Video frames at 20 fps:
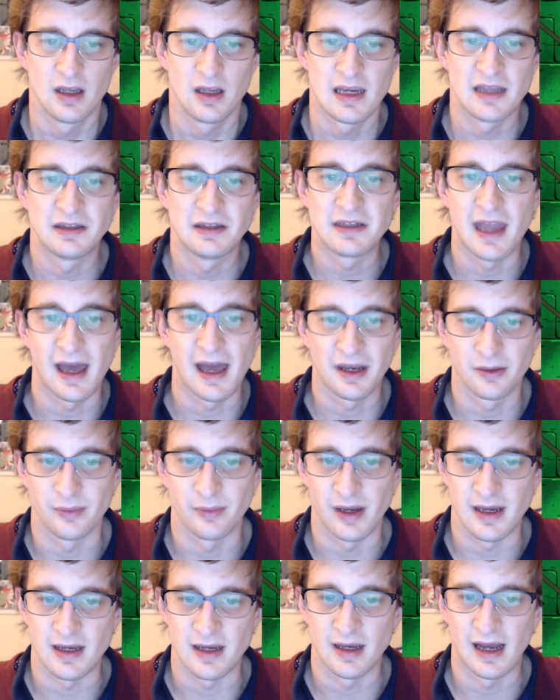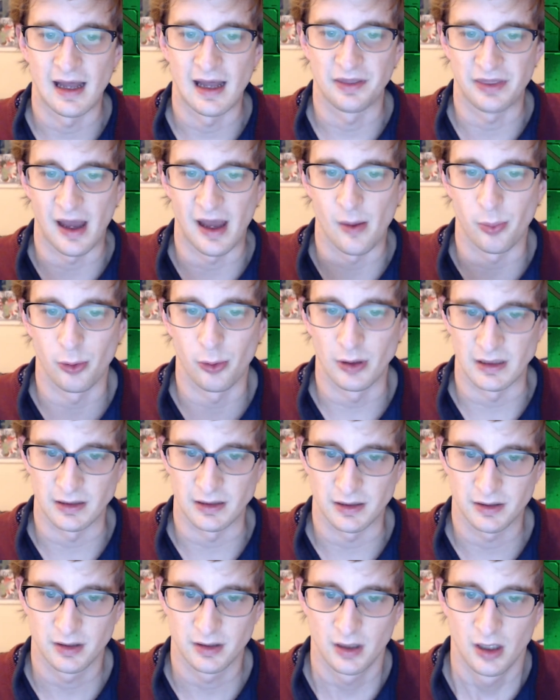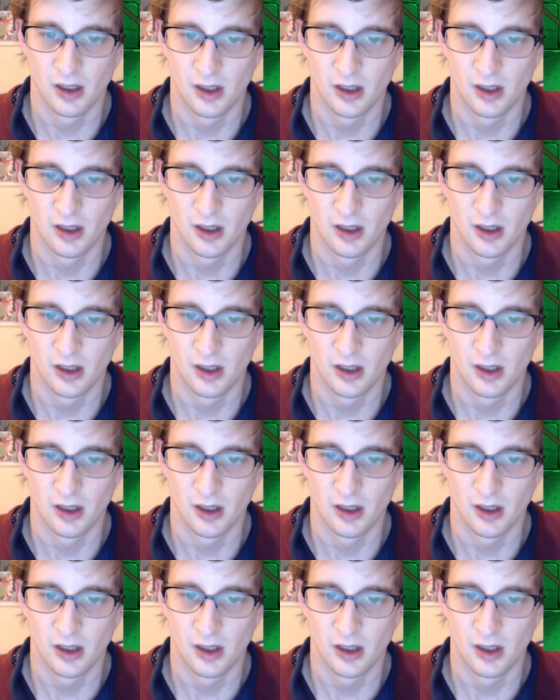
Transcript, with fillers: in the anime at that point.